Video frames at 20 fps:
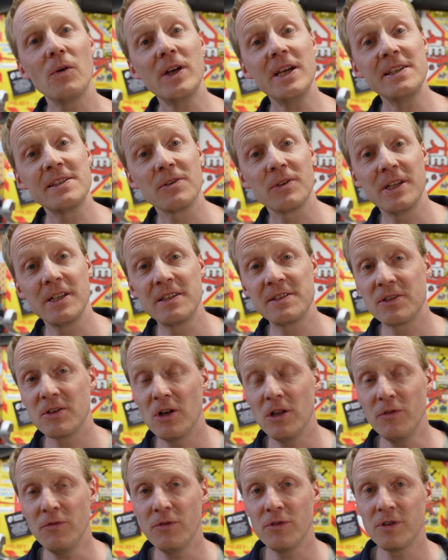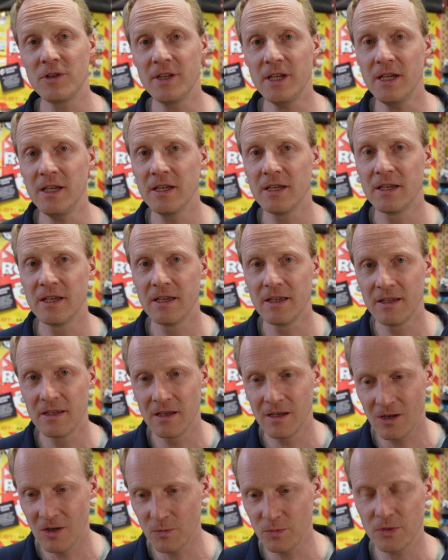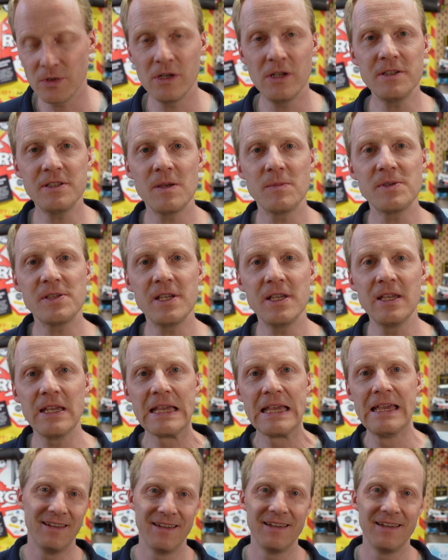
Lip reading: Okay, so that's all for today. Hope you learned something.